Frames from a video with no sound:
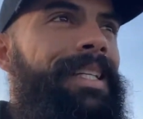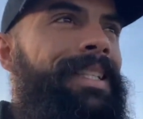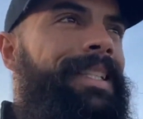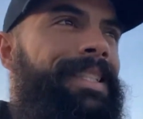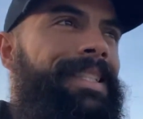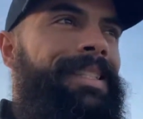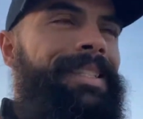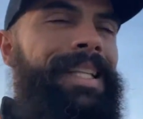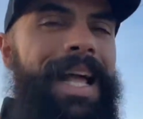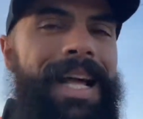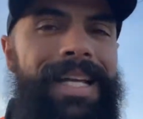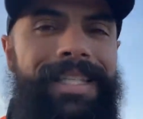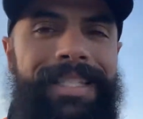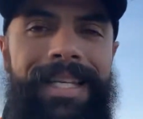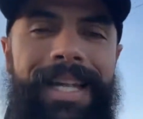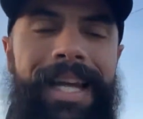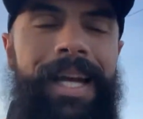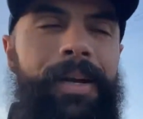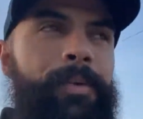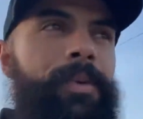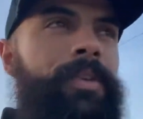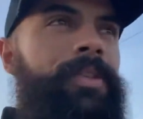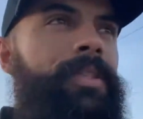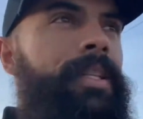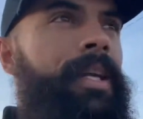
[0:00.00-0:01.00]
last night
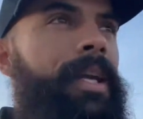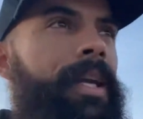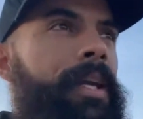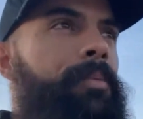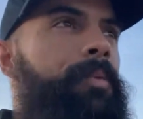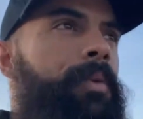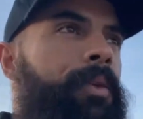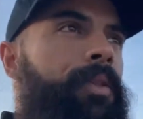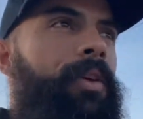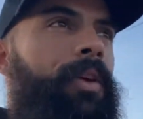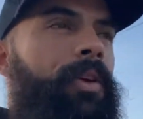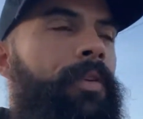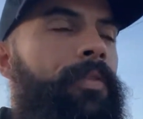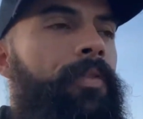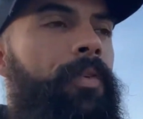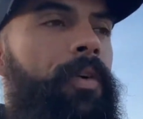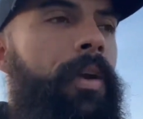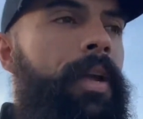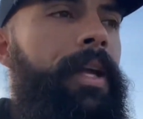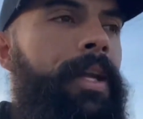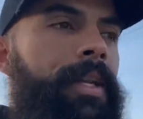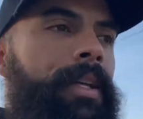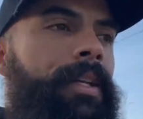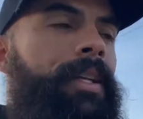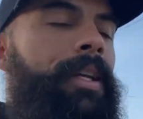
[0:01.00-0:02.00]
we stayed with our
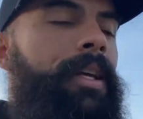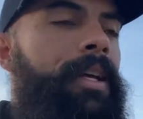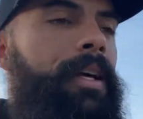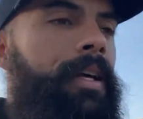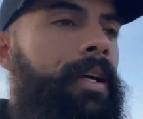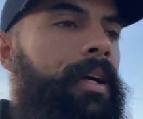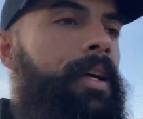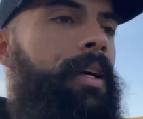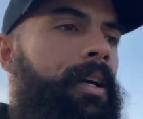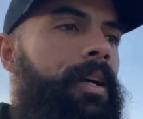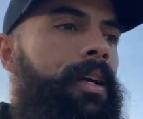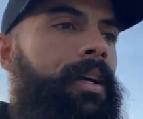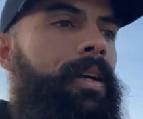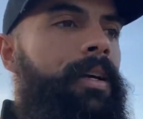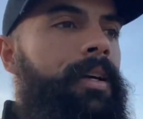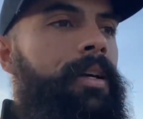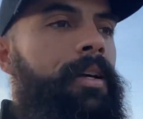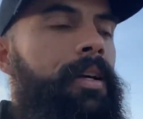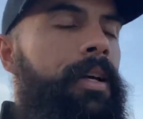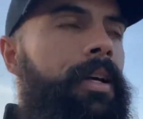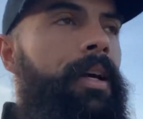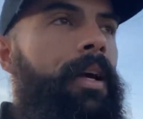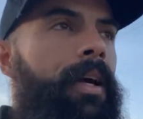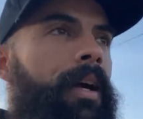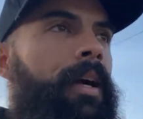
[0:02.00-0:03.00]
friend
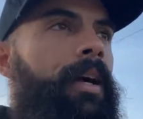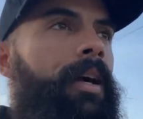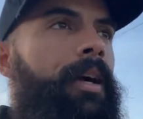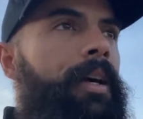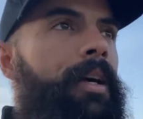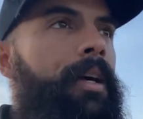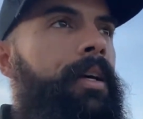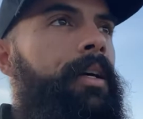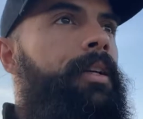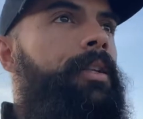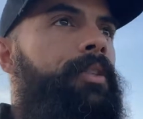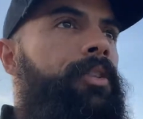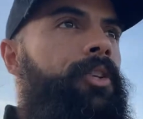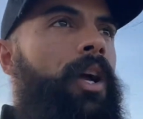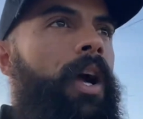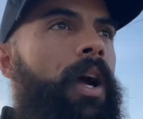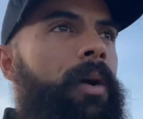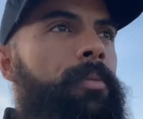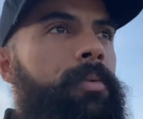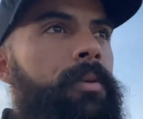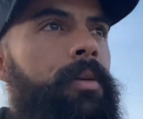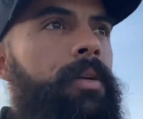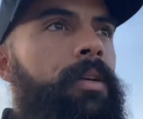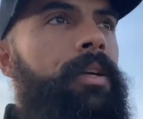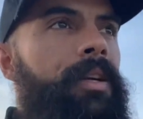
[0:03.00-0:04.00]

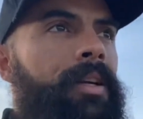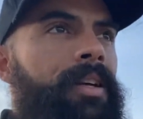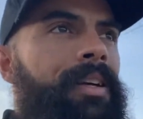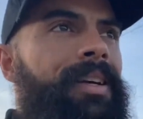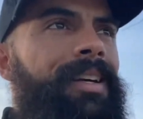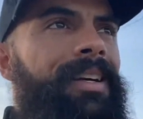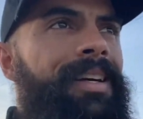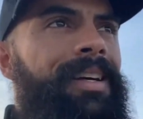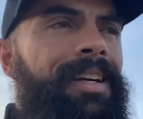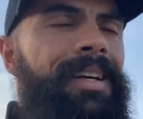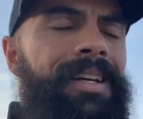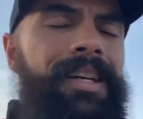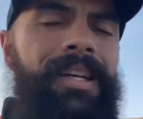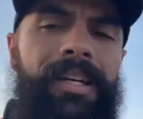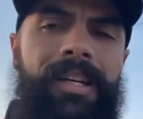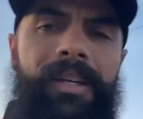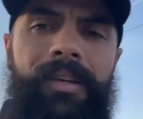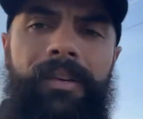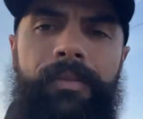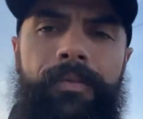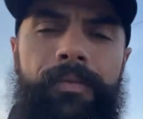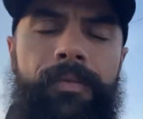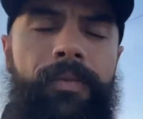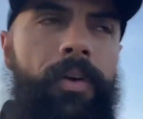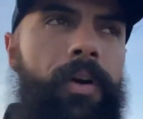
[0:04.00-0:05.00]
Jobber
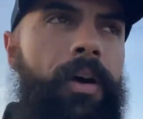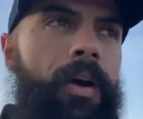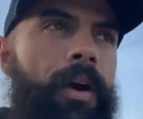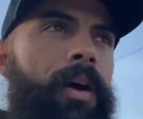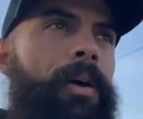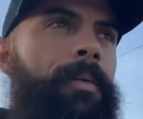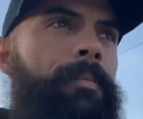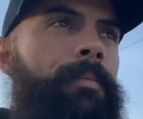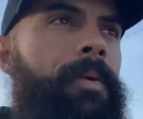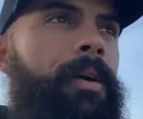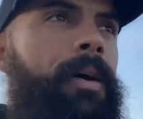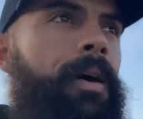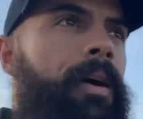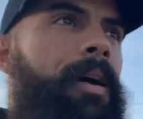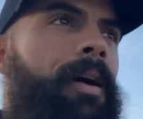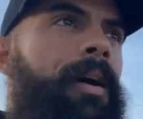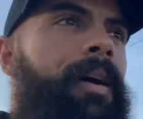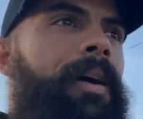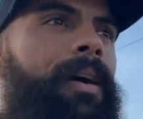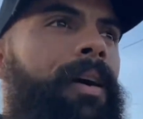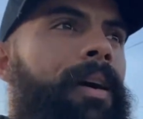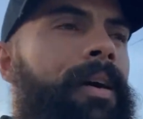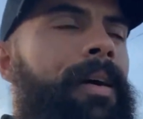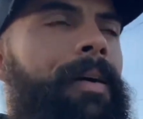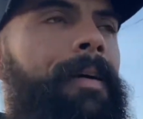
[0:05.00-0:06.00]
from
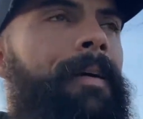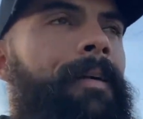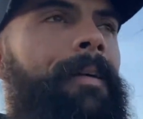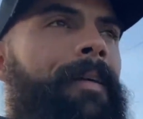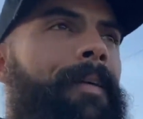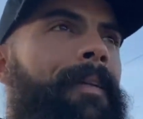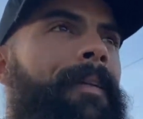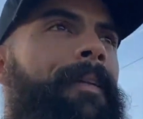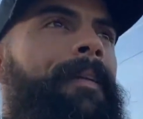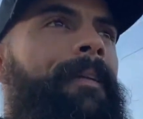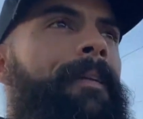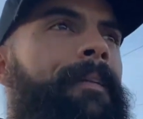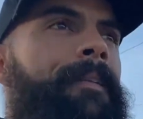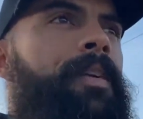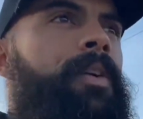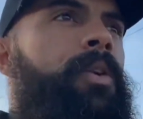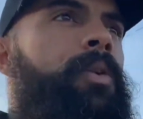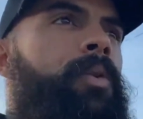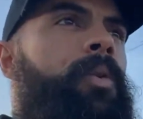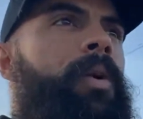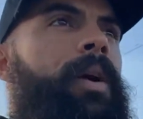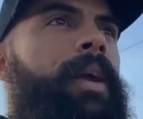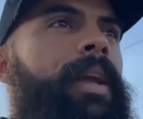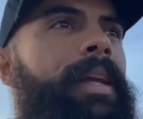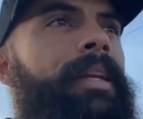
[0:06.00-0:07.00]

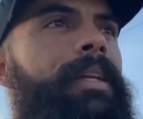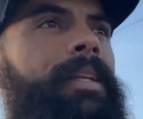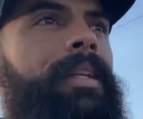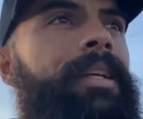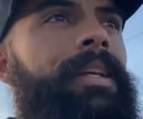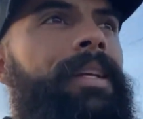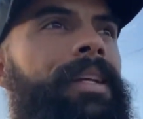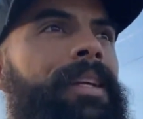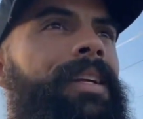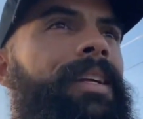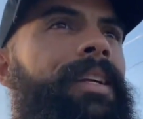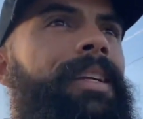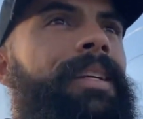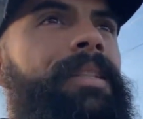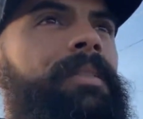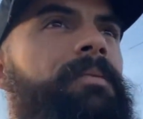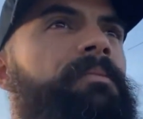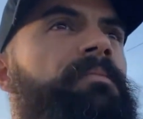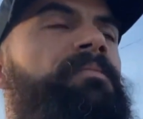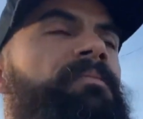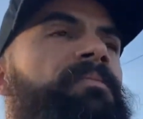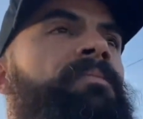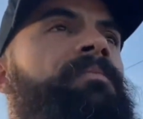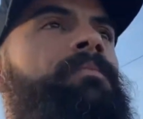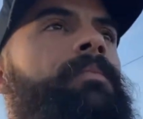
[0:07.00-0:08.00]
Kuwait,
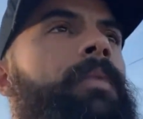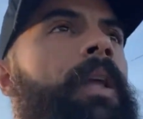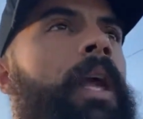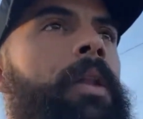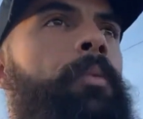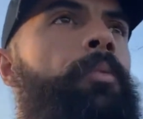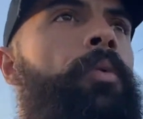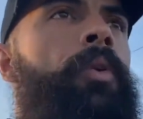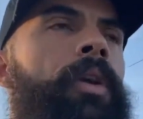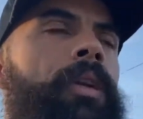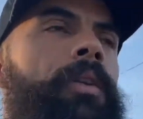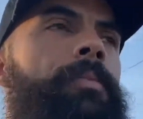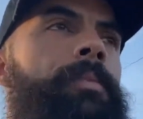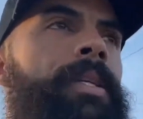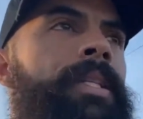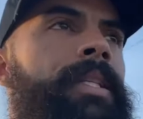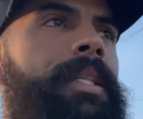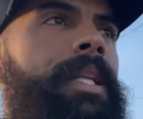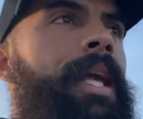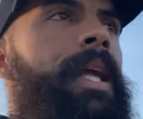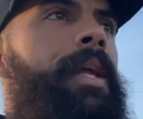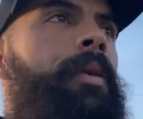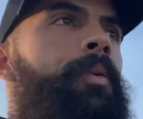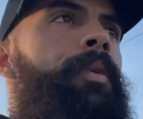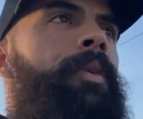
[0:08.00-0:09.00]
and we're going to be
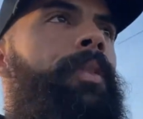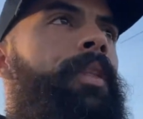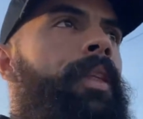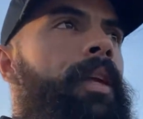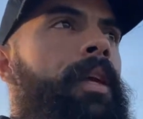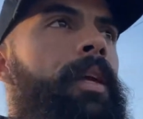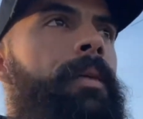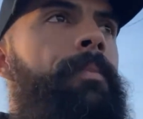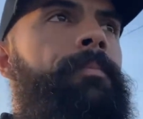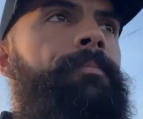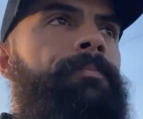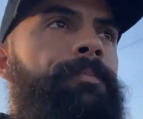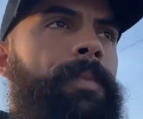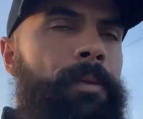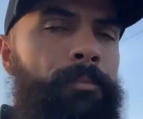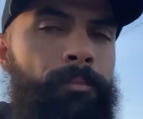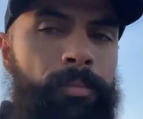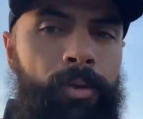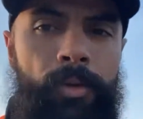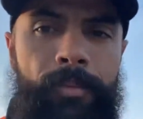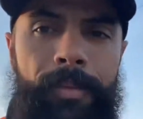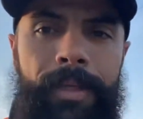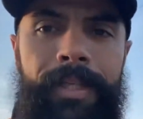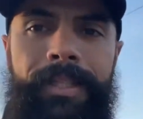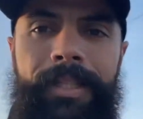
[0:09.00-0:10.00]
staying with him in
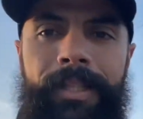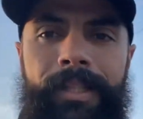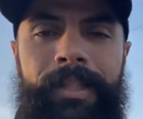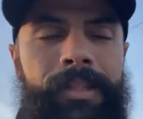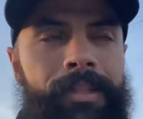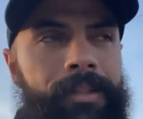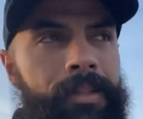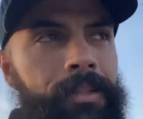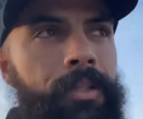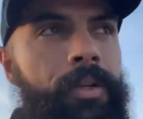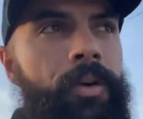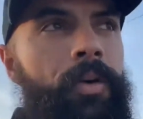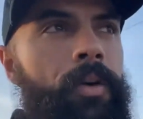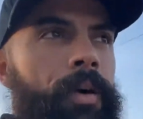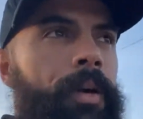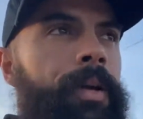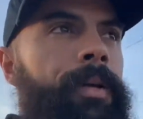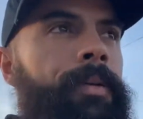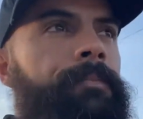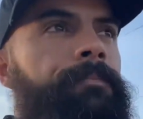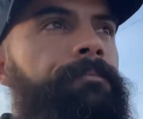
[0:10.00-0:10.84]
Bloomington, Illinois